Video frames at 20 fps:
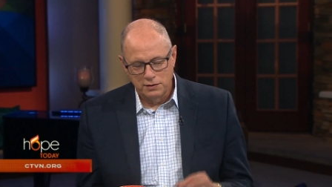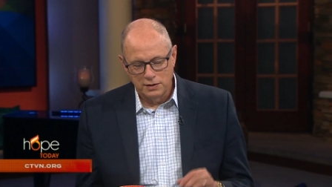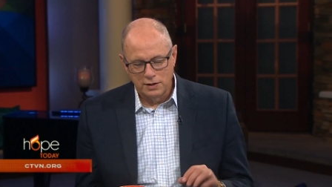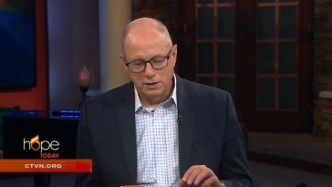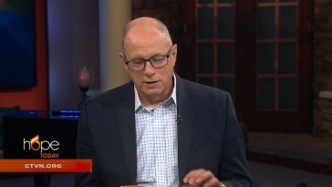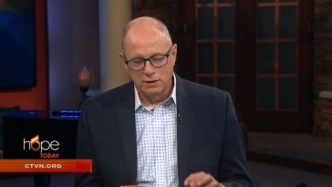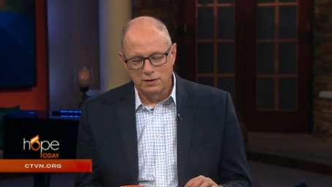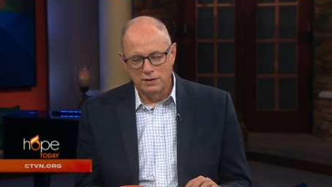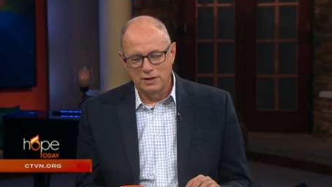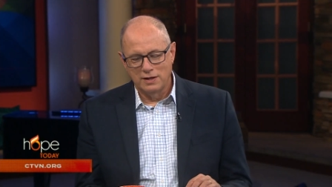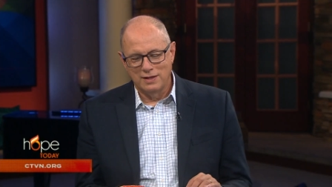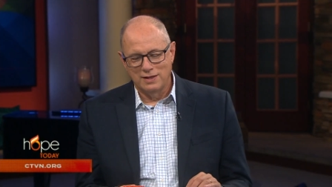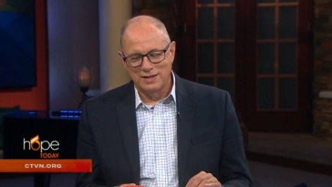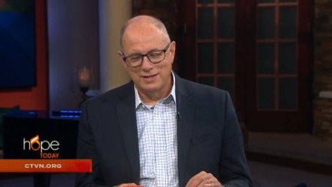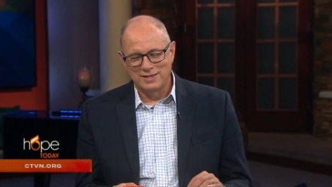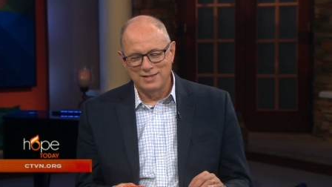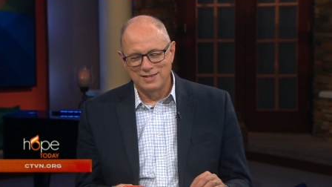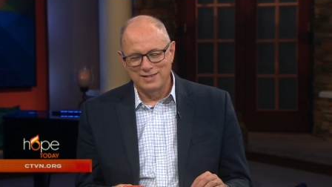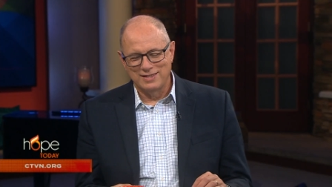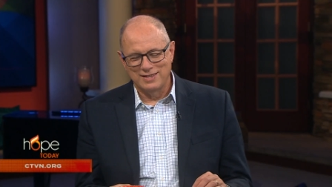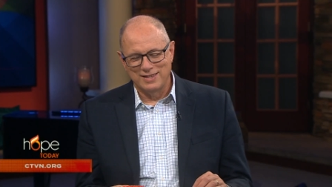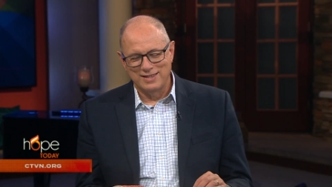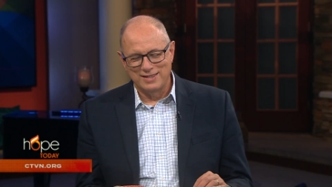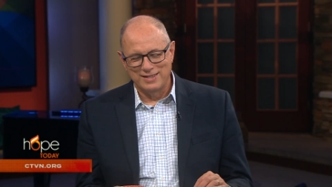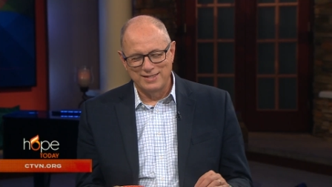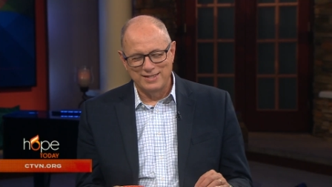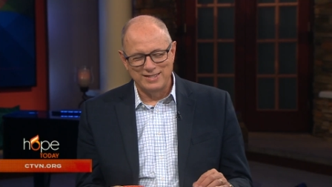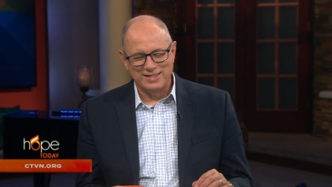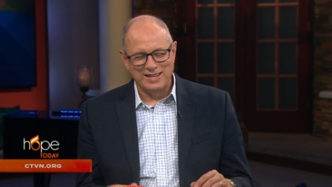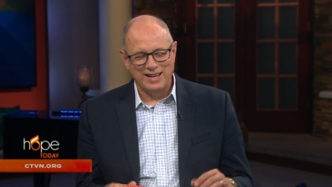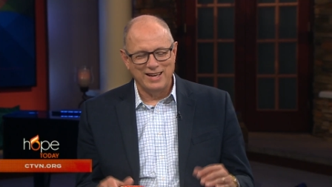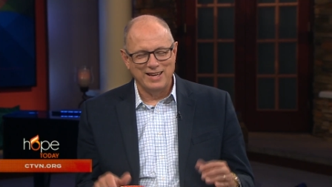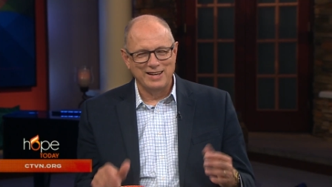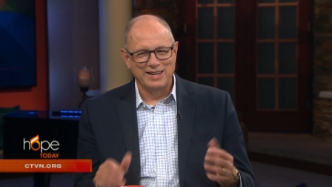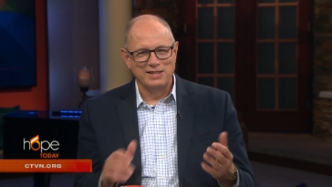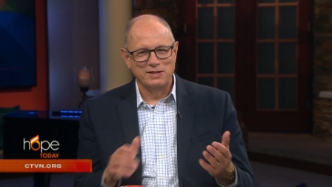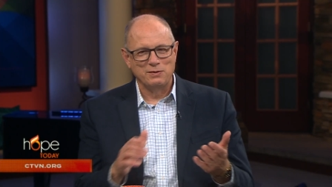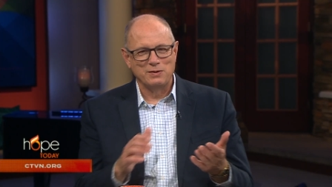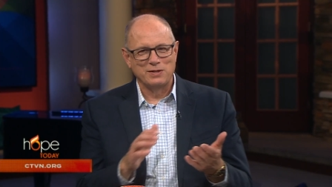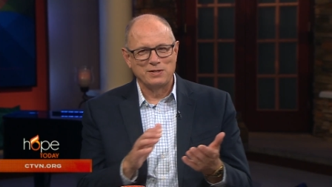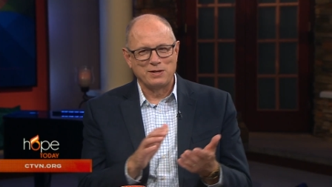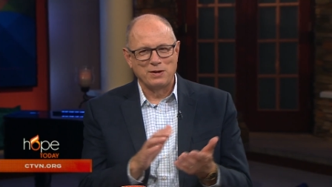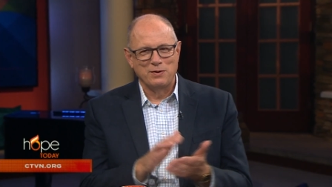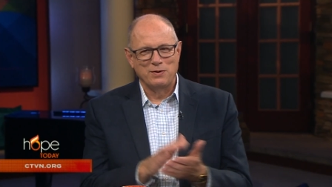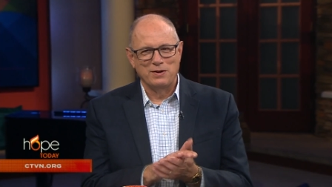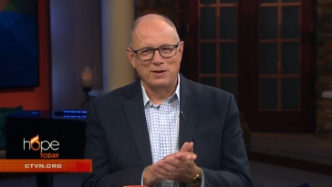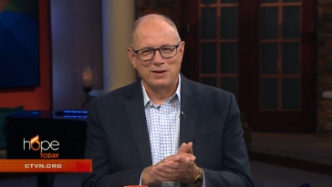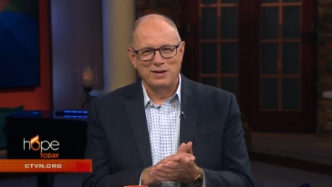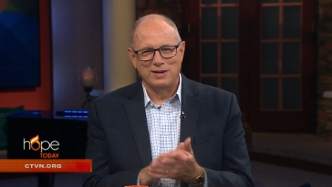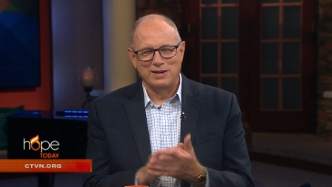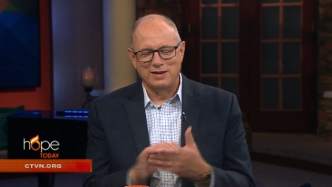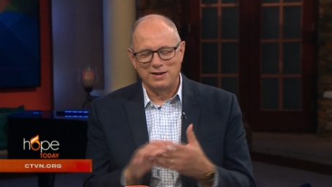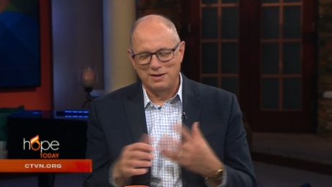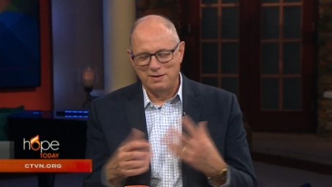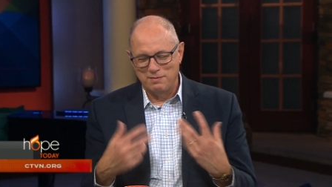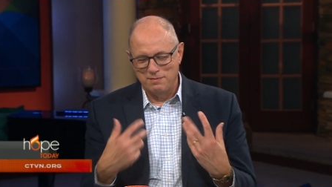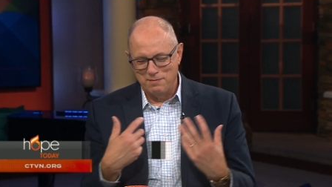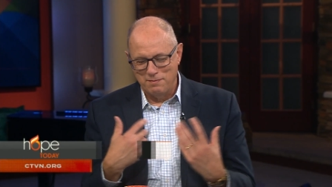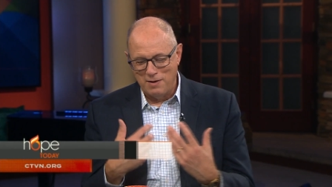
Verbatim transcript: And you know, th this is uh, this is tied into what's going on in, in,